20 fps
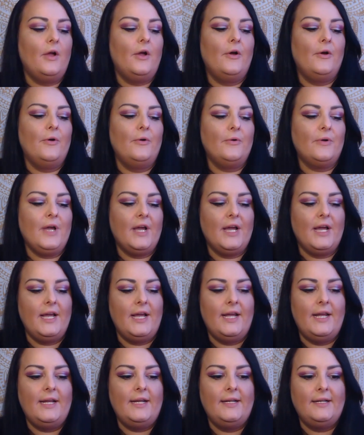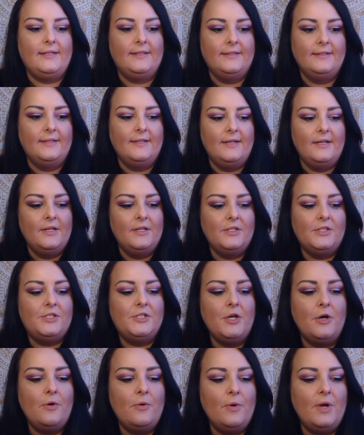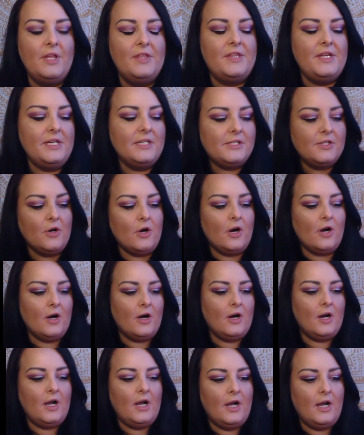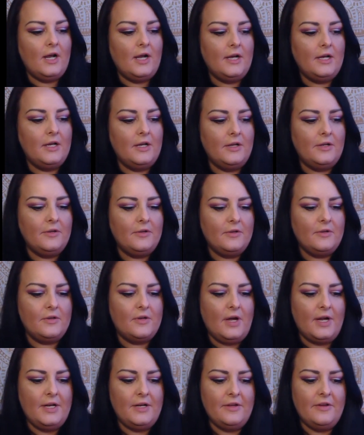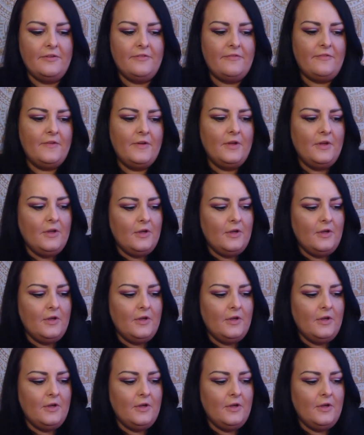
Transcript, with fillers: Okay. So these are uh, kind of